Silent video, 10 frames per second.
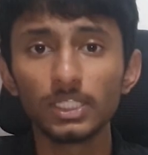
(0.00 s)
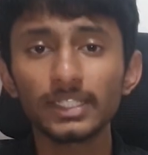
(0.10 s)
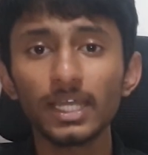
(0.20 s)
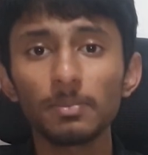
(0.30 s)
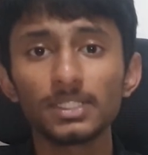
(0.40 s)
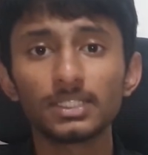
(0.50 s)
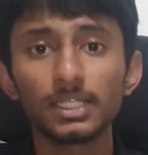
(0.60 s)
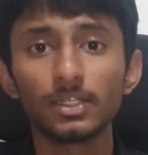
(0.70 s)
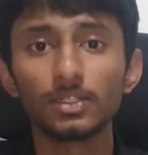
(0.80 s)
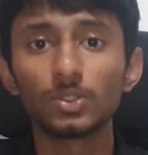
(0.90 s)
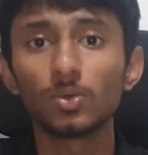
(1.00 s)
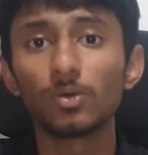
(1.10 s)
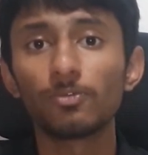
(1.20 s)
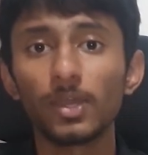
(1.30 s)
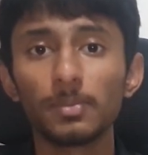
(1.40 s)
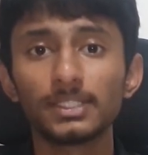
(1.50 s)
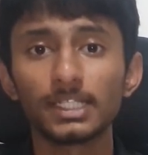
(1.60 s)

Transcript: This can be seen through a famous